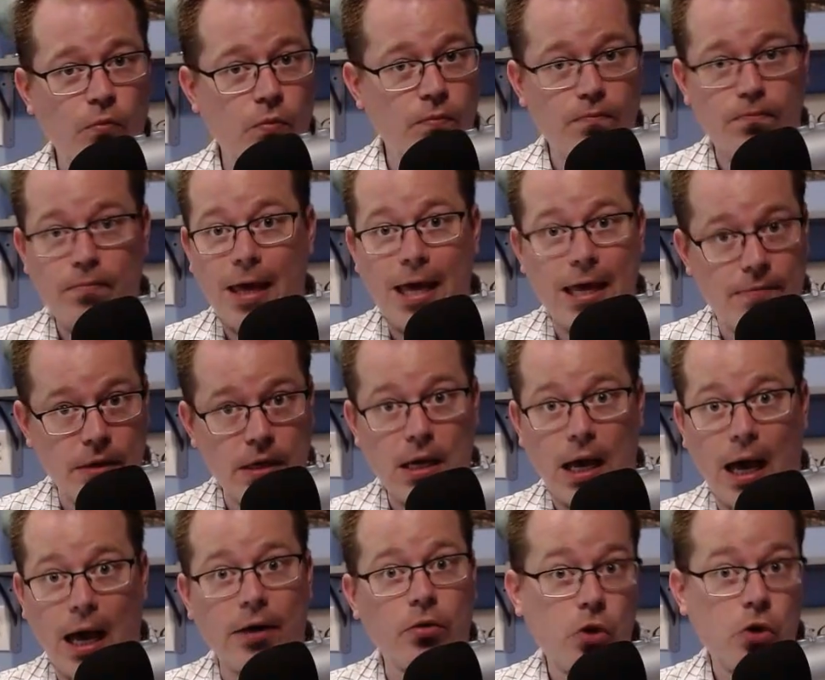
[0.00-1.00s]
Maybe,
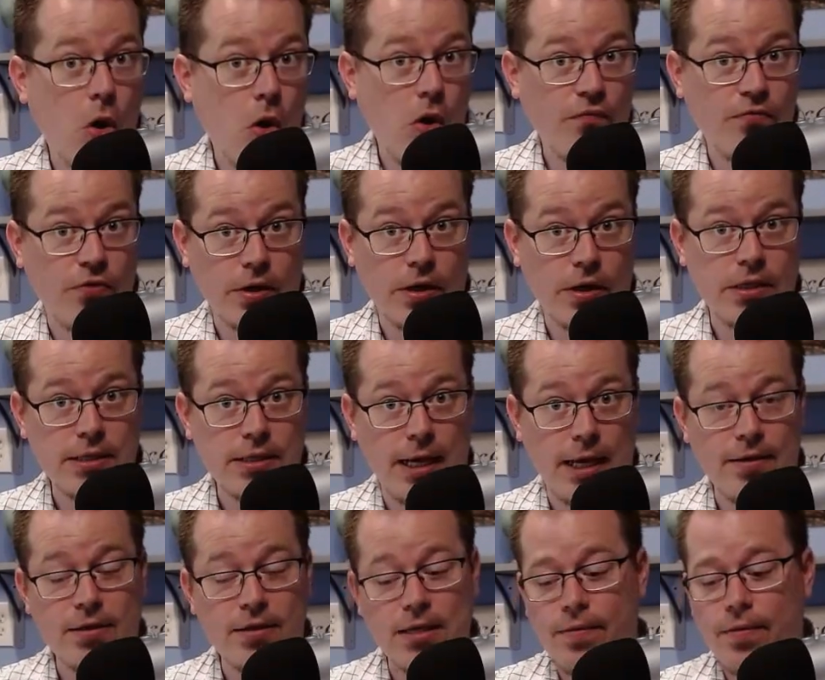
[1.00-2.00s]
I don't know if they're going to
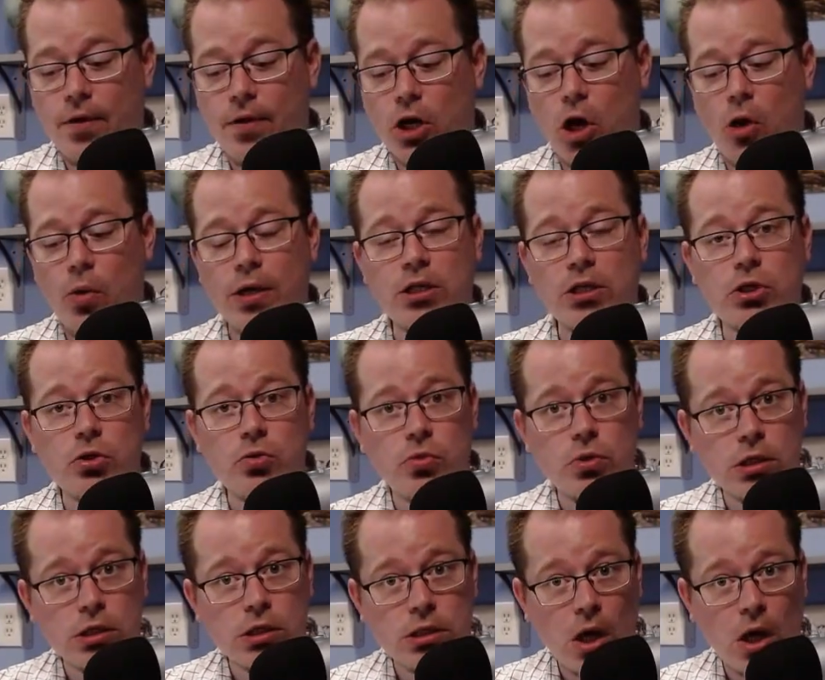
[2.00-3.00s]
say this and they're going to
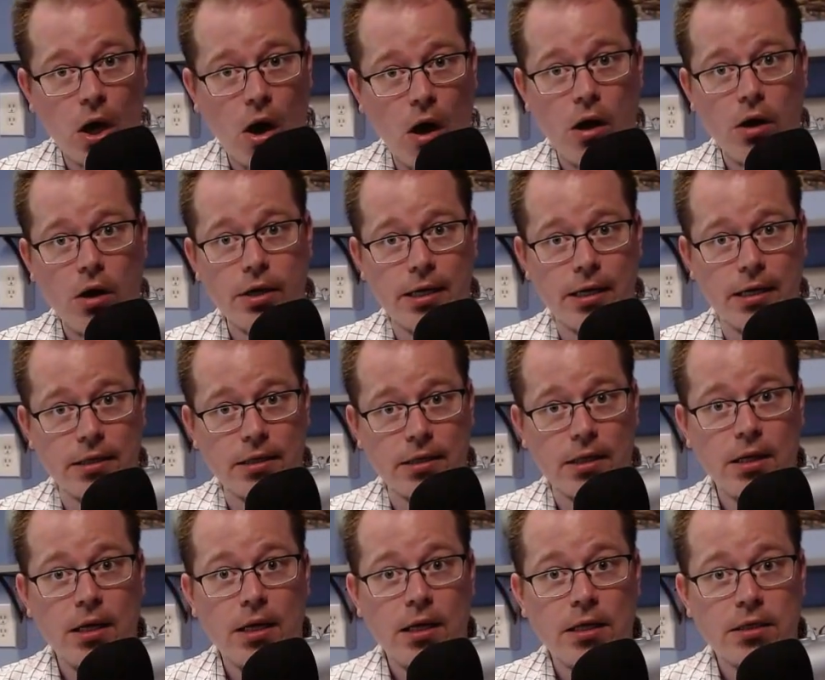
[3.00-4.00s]
target
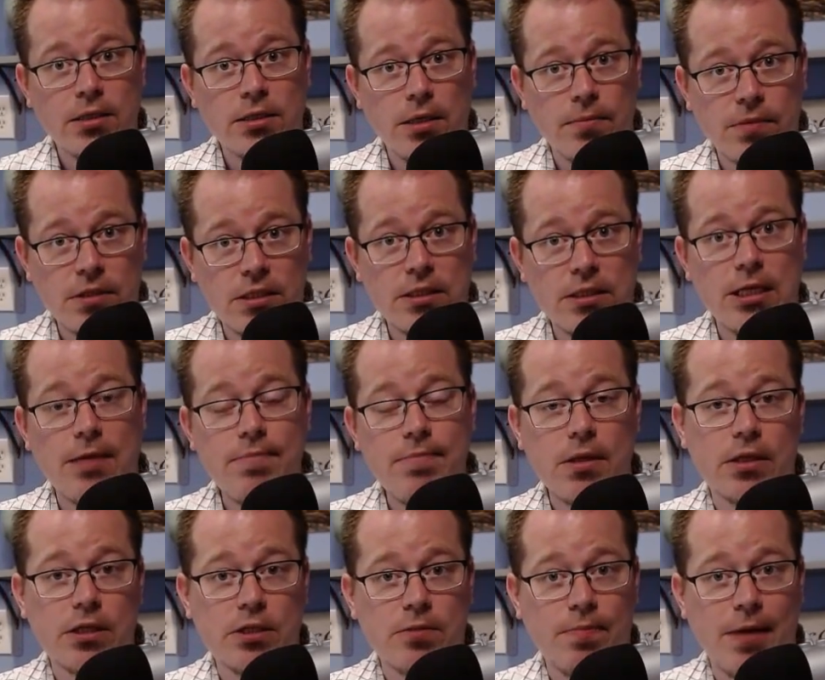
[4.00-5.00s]
some
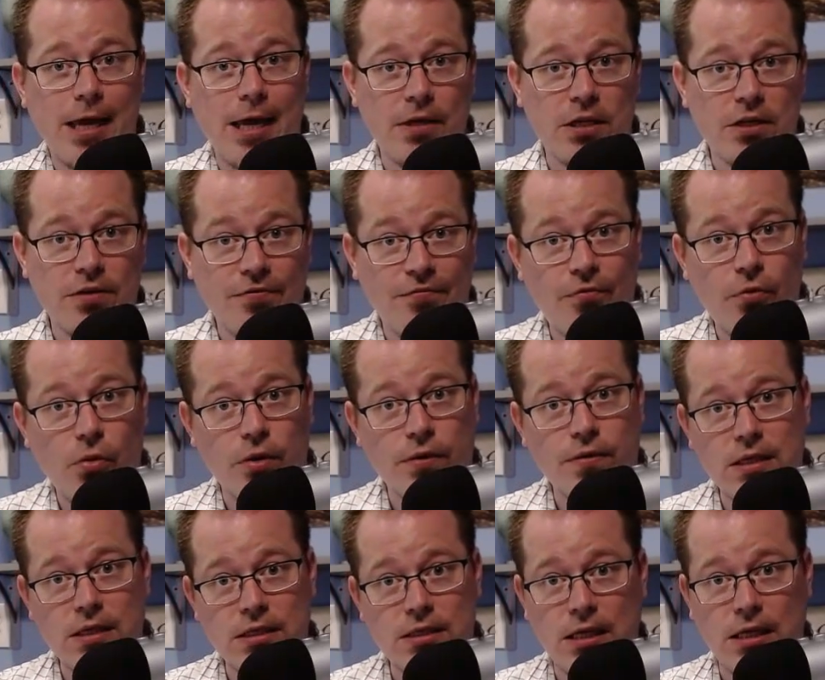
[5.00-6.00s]
stimulus payment for
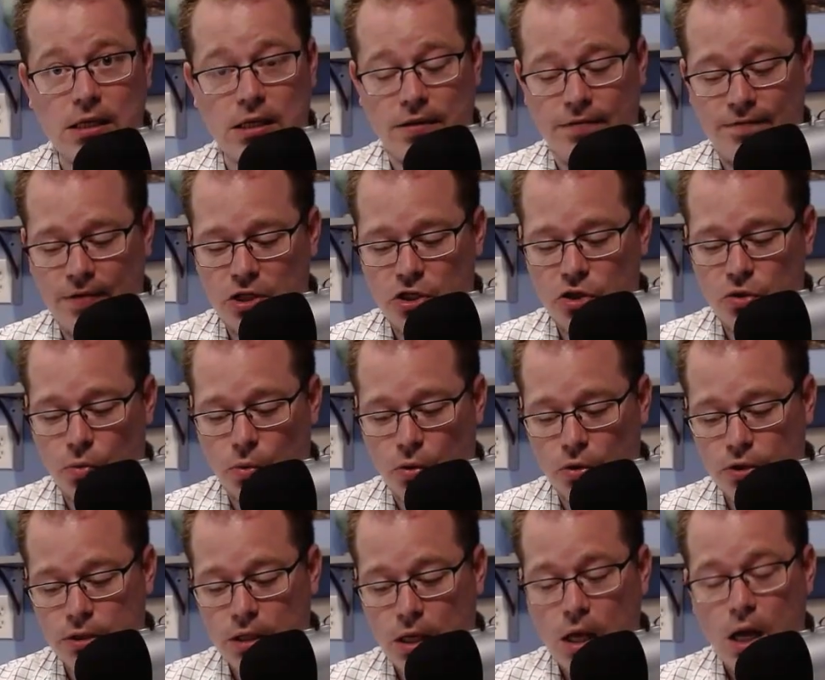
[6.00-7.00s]
these
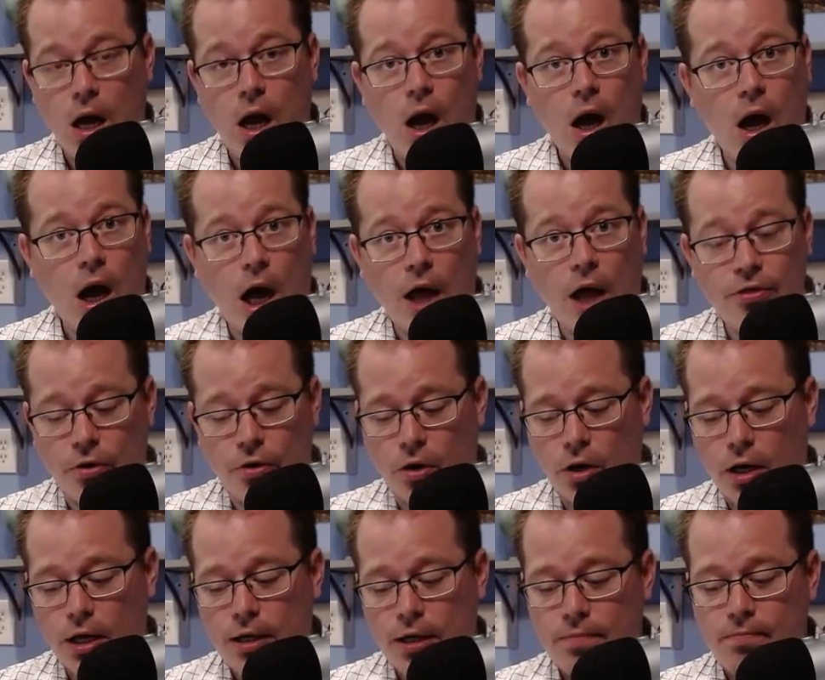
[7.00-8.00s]
individuals
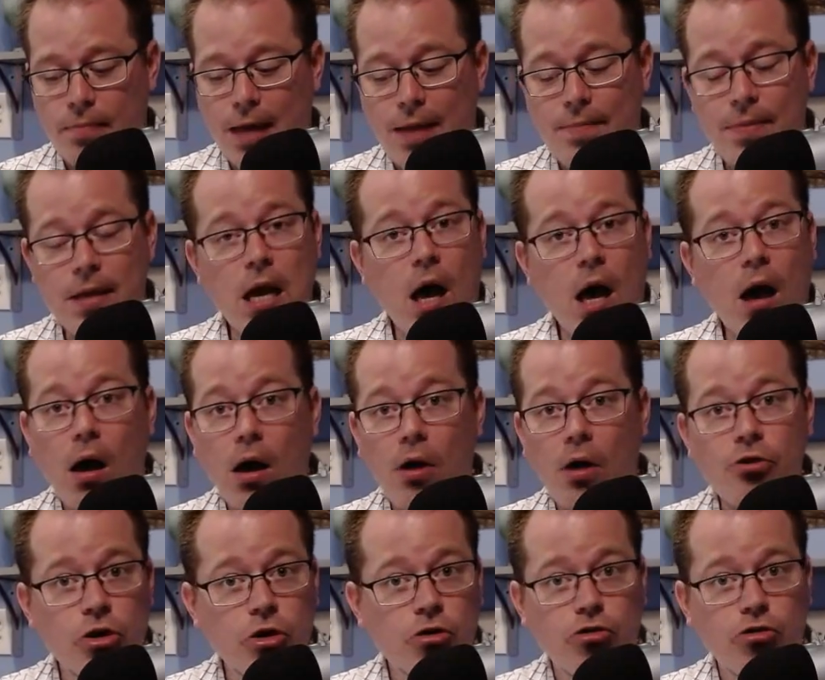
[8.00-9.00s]
other, maybe
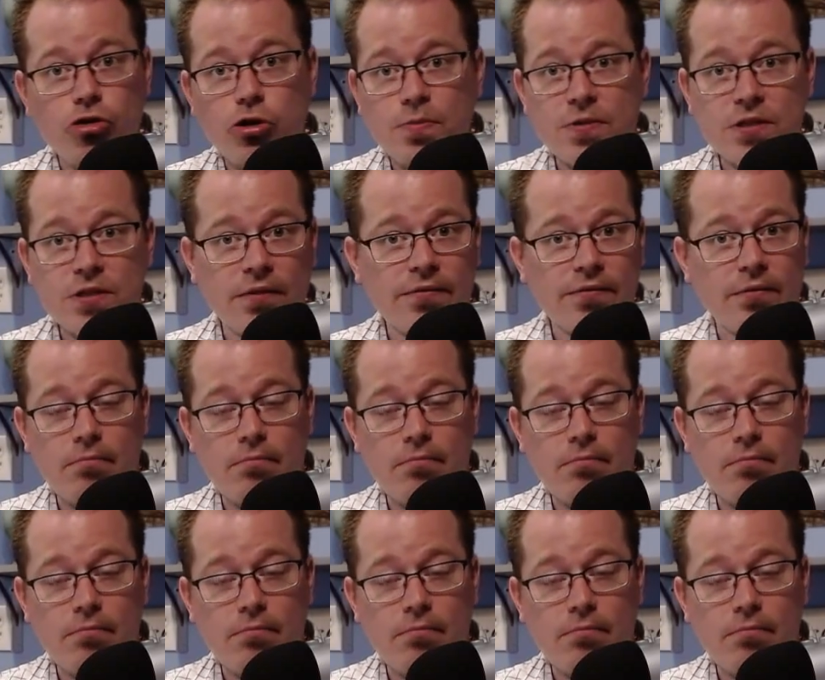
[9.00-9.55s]
other groups of